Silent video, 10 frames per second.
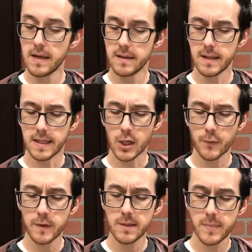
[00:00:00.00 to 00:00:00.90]
They
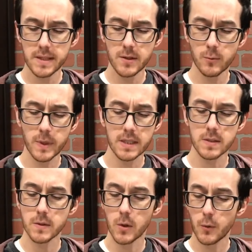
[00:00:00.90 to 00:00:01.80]
carefully made their way to the
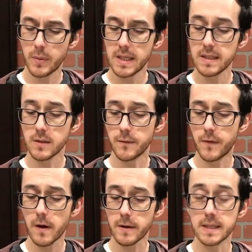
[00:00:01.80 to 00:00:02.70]
opening at the
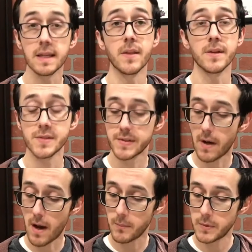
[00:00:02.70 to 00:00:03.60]
far end and then
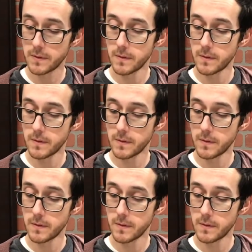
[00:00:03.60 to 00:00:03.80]
stopped.